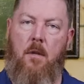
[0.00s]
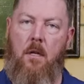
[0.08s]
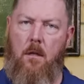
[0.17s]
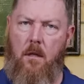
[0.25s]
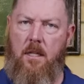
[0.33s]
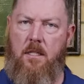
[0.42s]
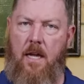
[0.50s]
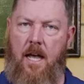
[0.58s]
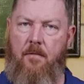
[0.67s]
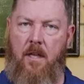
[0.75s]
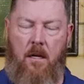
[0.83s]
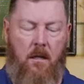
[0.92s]
Let's dive
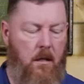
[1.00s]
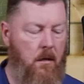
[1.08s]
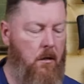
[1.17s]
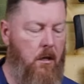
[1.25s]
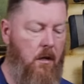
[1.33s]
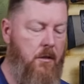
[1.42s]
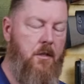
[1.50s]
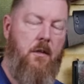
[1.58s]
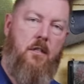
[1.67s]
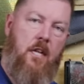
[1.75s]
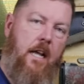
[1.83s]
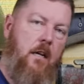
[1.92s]
in a little closer and
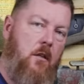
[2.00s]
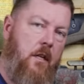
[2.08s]
take a look at